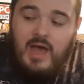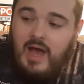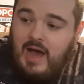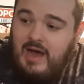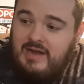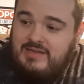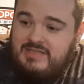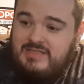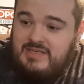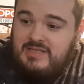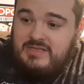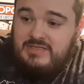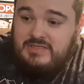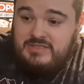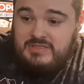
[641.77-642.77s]
Honestly,
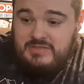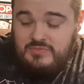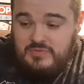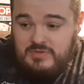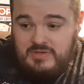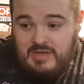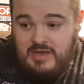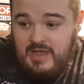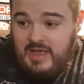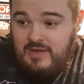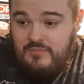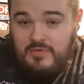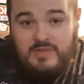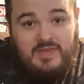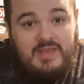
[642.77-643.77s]
this is,
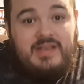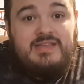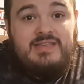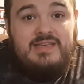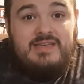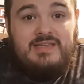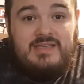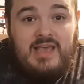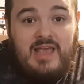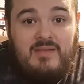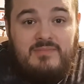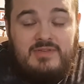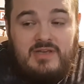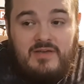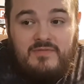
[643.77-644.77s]
again, one of the easiest
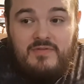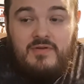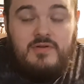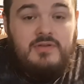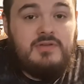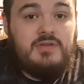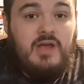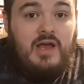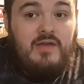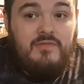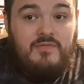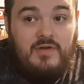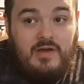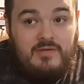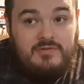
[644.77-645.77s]
games I've
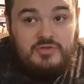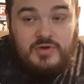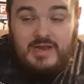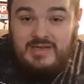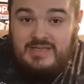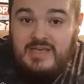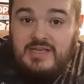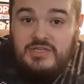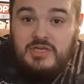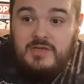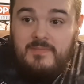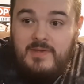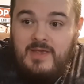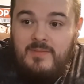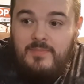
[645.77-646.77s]
I've uh, tried teaching
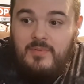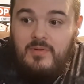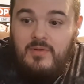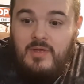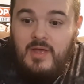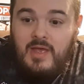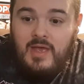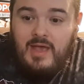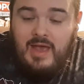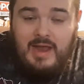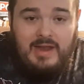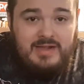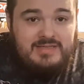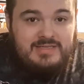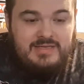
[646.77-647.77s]
people,
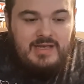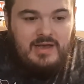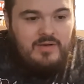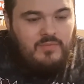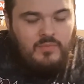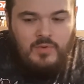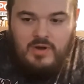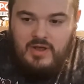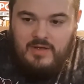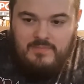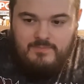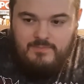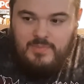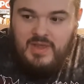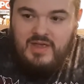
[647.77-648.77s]
and it's a, a
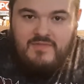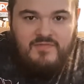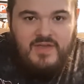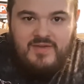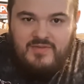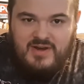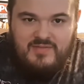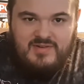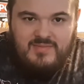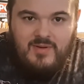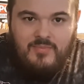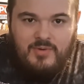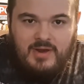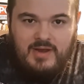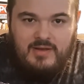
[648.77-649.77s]
big favorite every time I
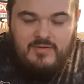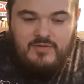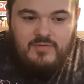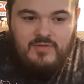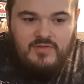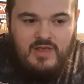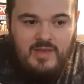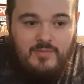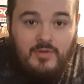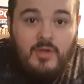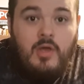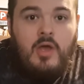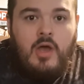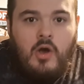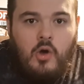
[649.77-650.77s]
bring it to the table.
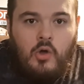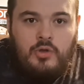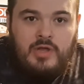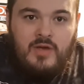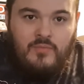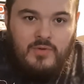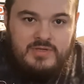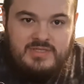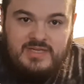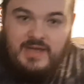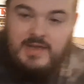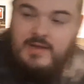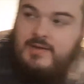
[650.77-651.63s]
Hold on one second.